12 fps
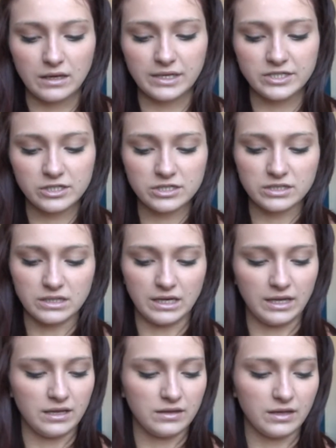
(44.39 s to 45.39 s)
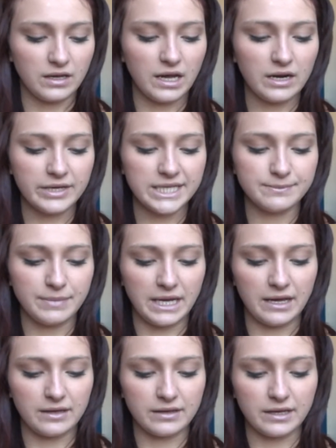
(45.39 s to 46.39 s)
Additionally, the colour is
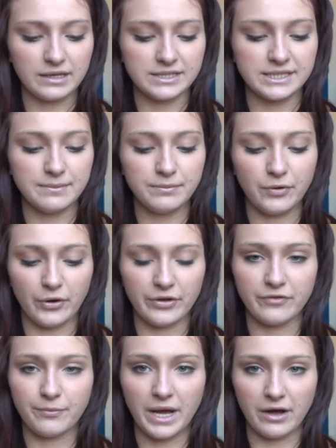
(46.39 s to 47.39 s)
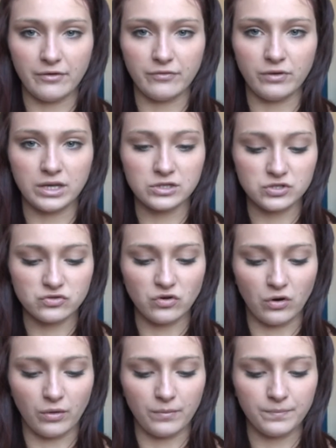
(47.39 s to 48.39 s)
black is symbolic for powerful and
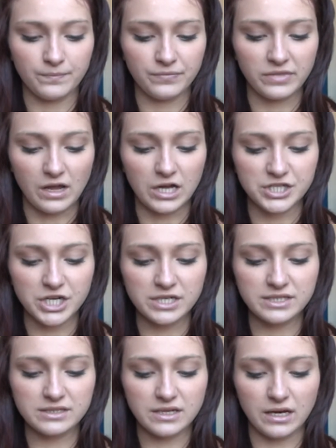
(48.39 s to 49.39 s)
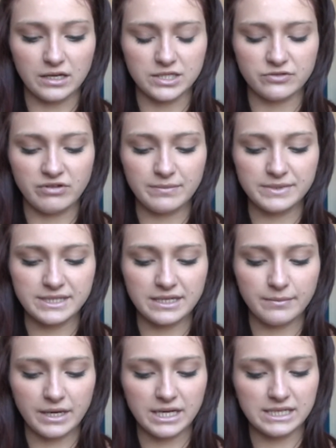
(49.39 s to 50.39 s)
strong. I chose this colour to represent the
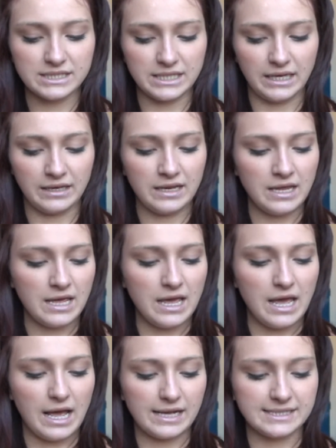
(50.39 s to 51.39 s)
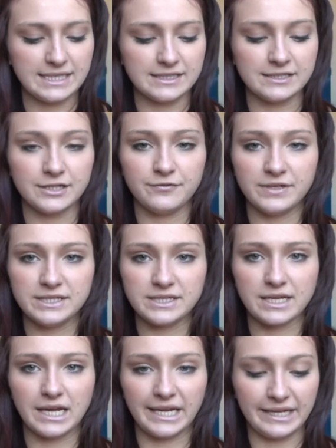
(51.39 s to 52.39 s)
magazine as it has a
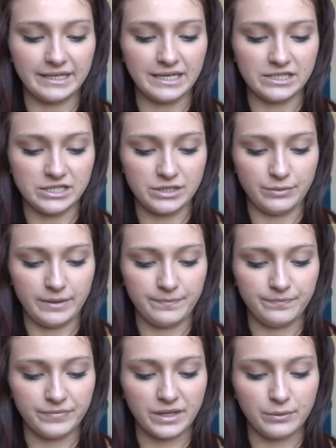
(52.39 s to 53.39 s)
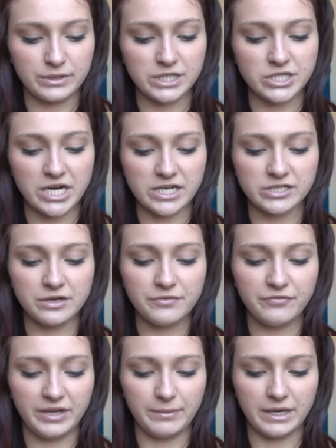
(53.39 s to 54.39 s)
sophisticated edge to it, which attracts young
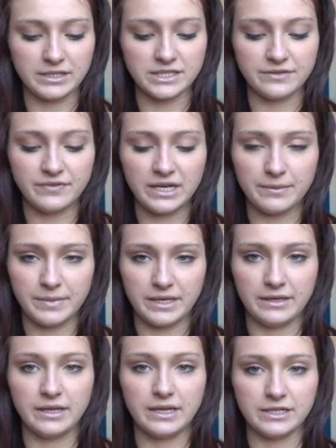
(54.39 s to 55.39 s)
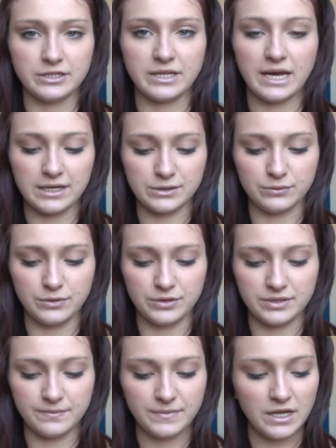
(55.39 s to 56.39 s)
females developing into their adulthood.